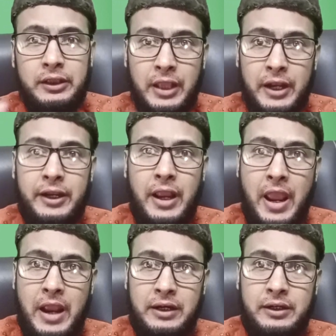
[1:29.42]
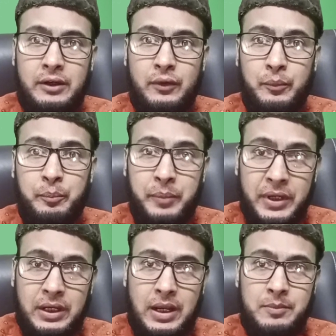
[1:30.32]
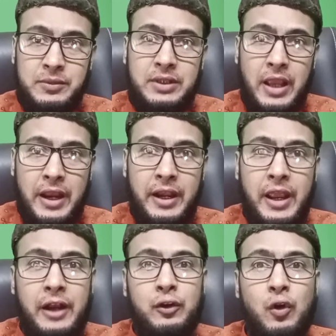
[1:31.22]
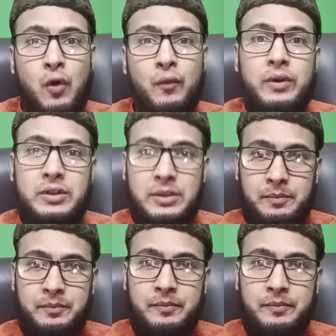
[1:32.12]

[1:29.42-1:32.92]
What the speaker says: that act becomes an act of worship.